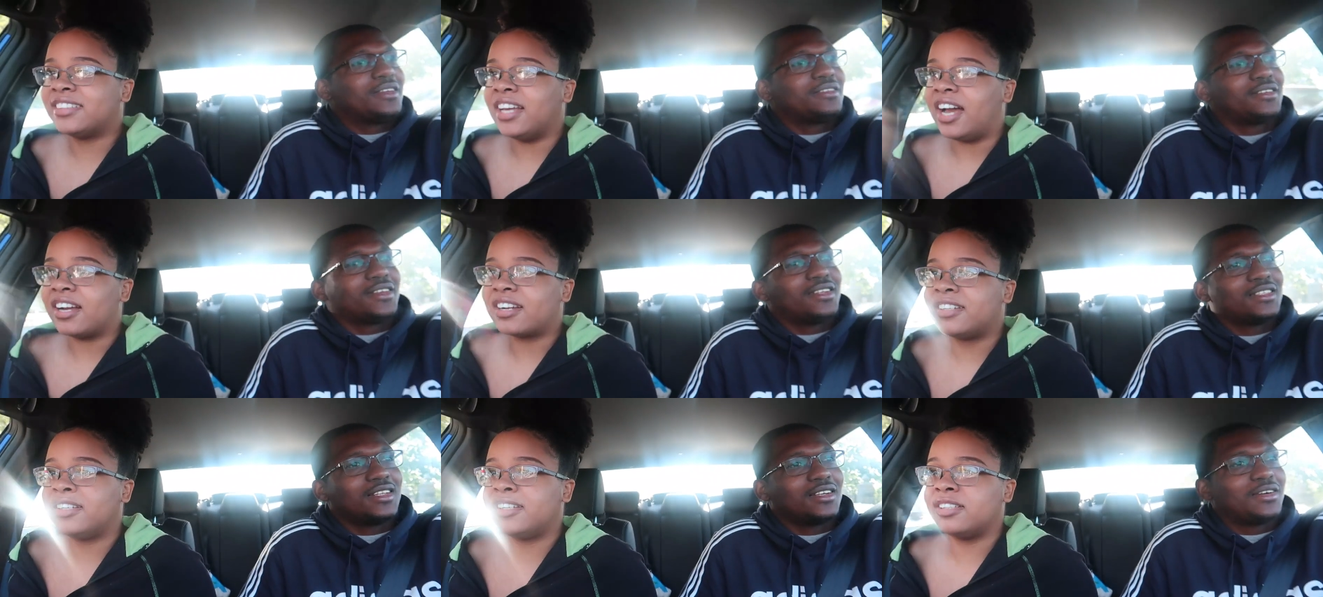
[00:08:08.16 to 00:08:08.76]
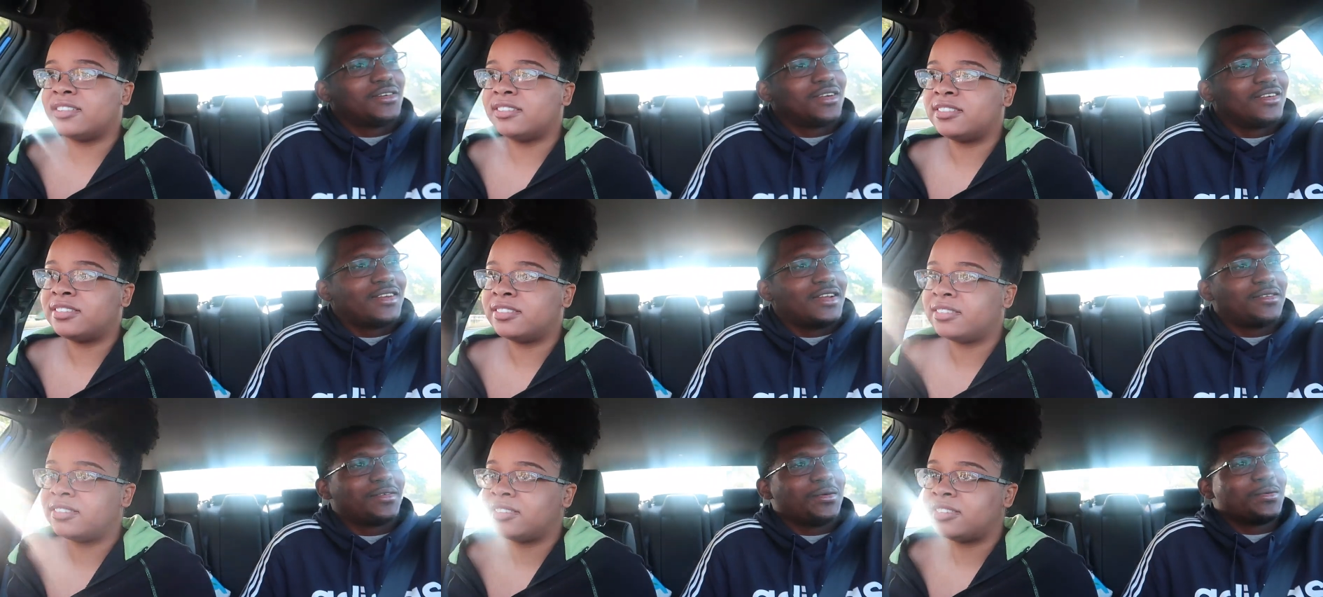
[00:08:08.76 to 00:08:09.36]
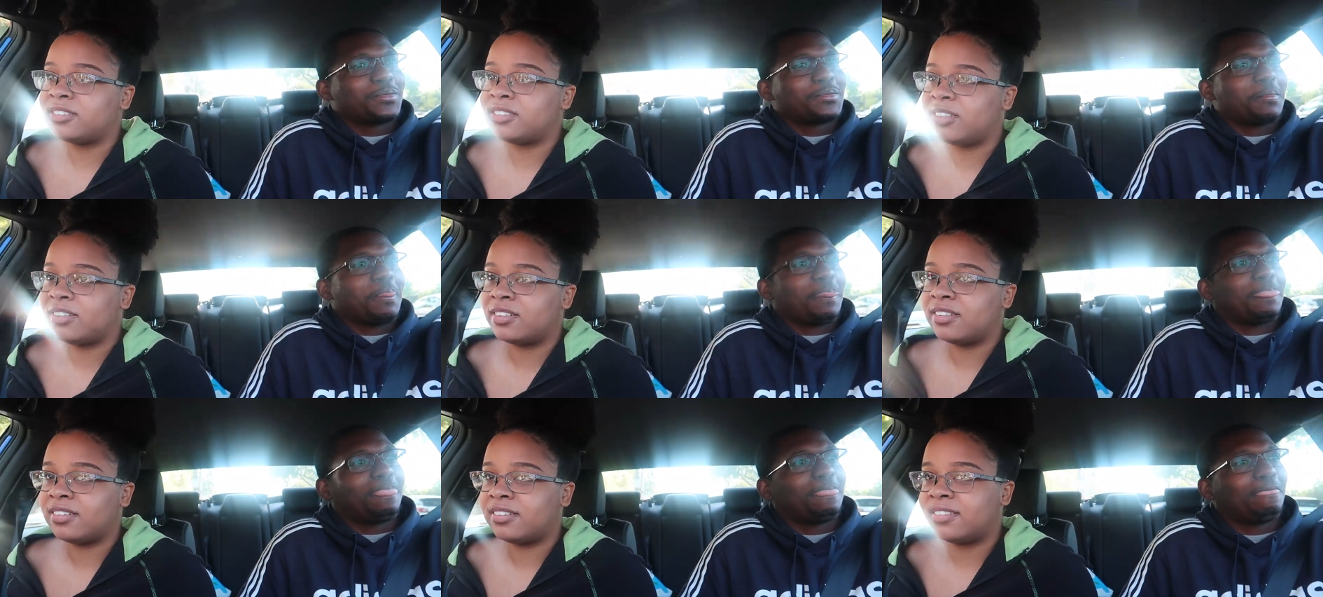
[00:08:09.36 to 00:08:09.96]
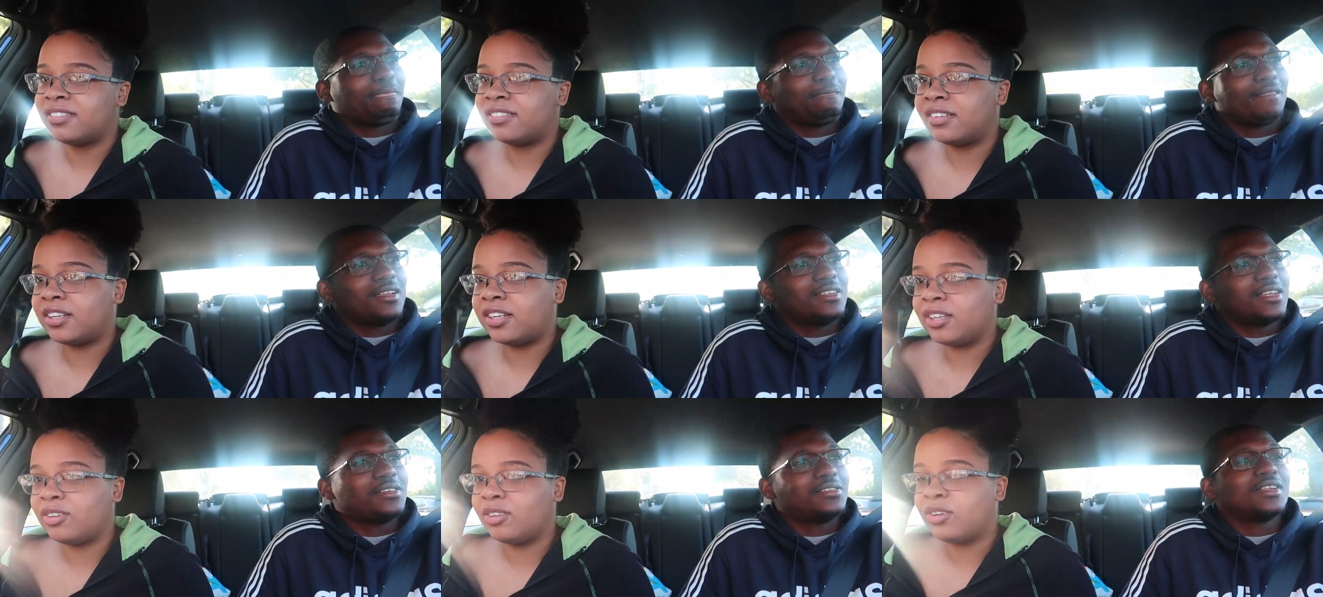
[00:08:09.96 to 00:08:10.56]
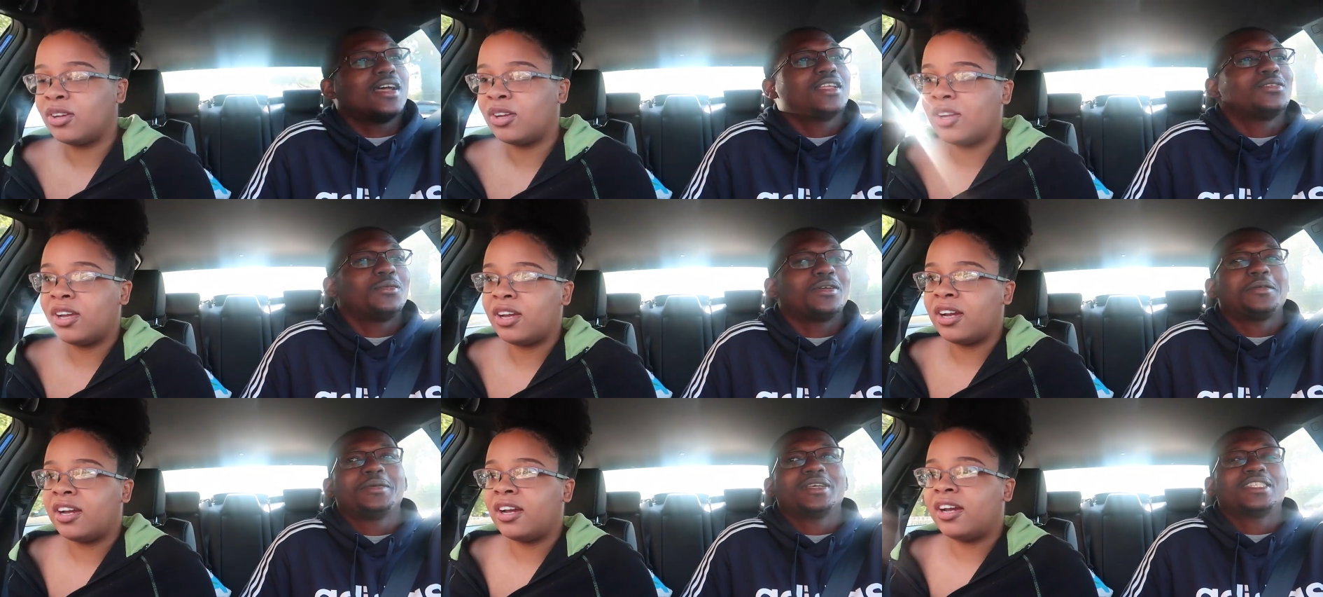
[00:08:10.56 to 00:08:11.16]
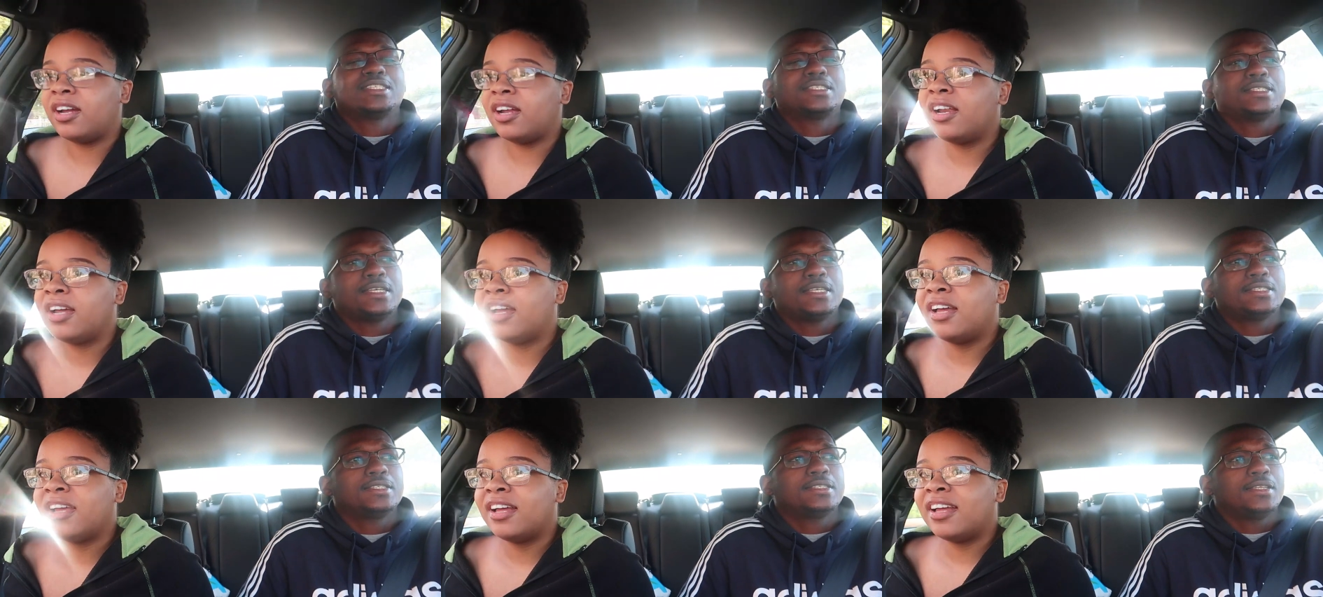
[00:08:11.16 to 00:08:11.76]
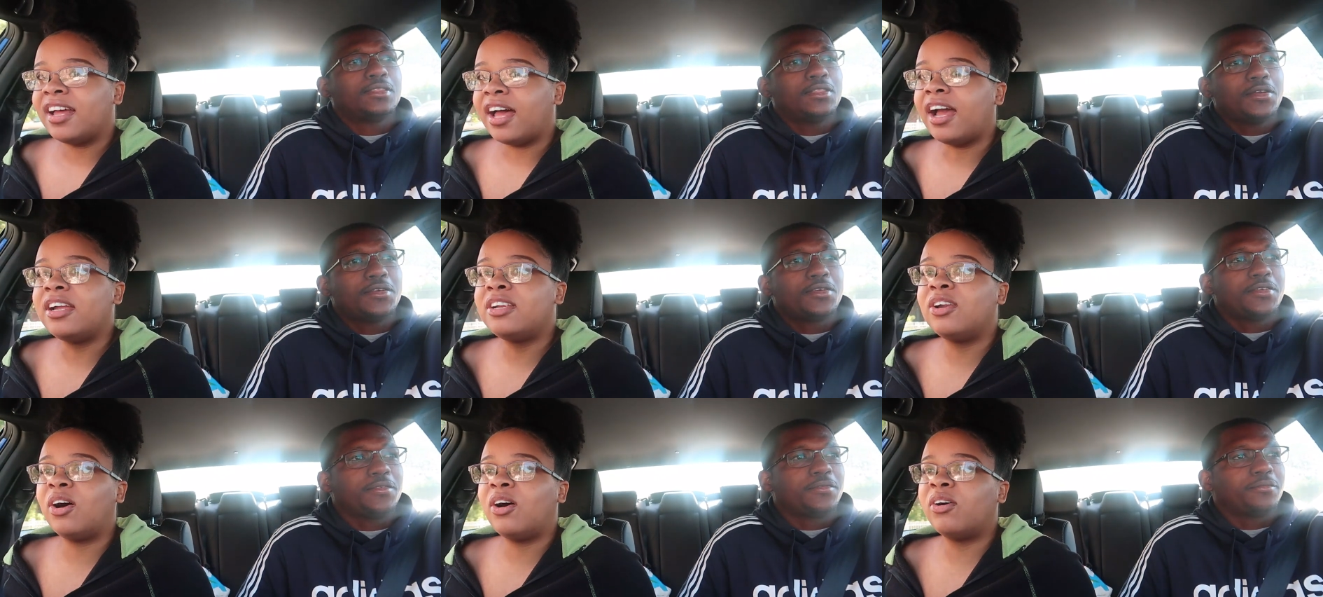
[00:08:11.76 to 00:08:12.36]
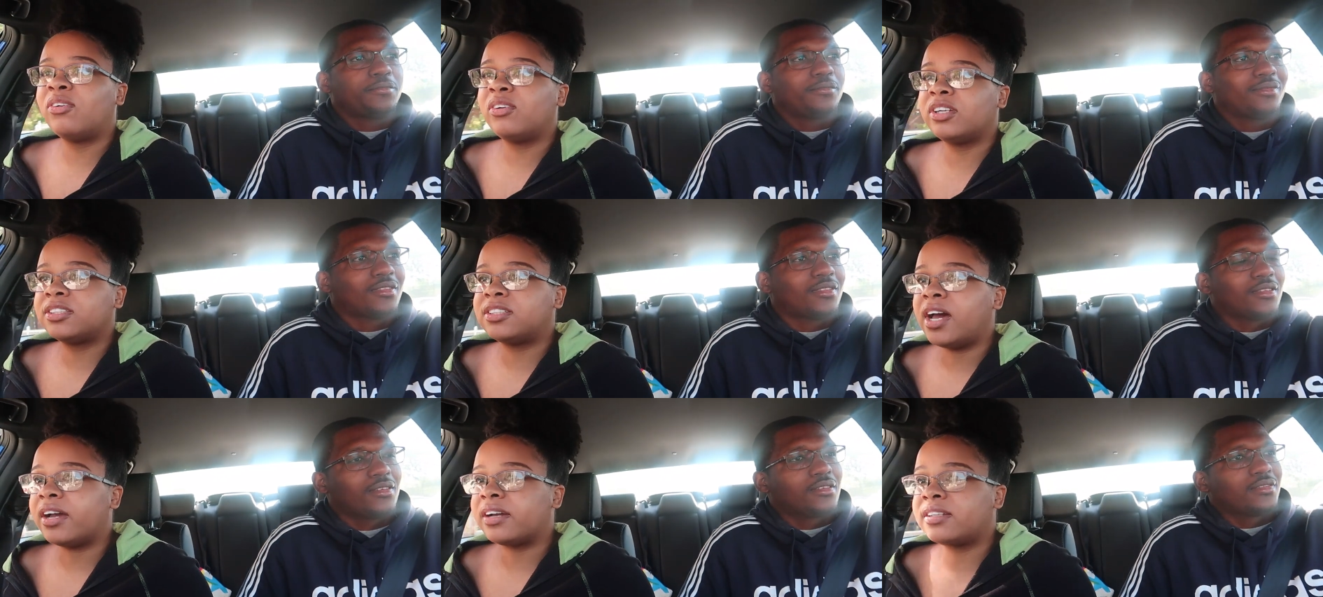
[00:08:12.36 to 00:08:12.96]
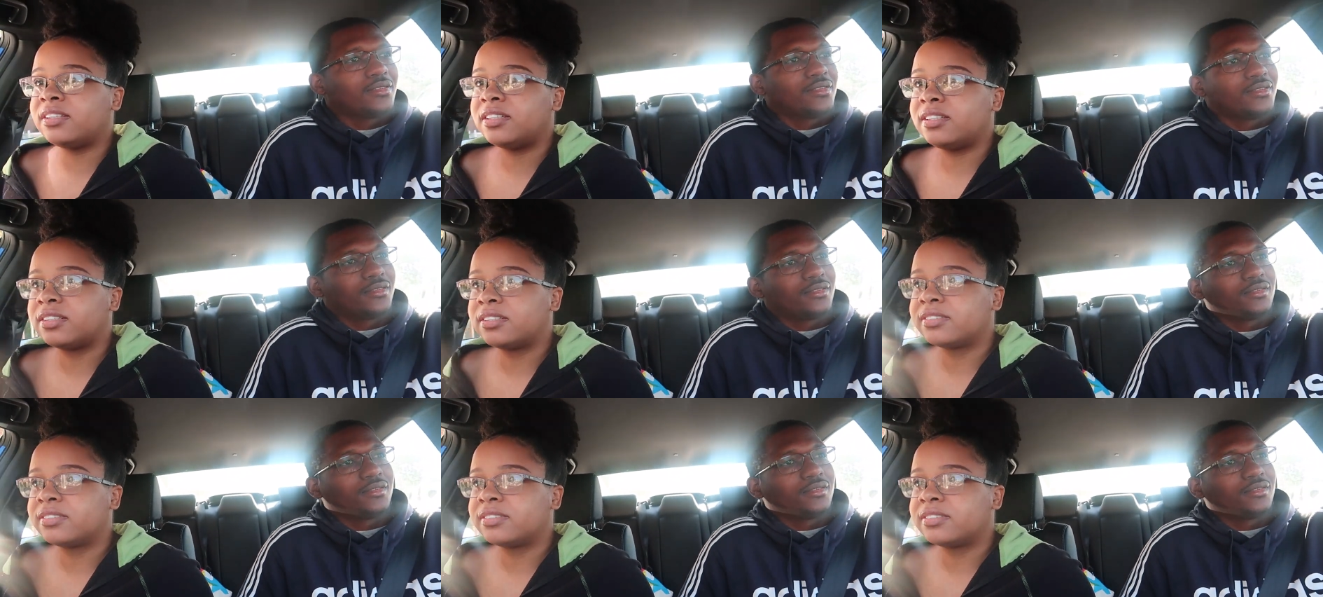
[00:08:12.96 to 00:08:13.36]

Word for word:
Speaker 1: Exactly. Right, let's not go down that road. Because I used to have to wake up at six.
Speaker 2: I know exactly.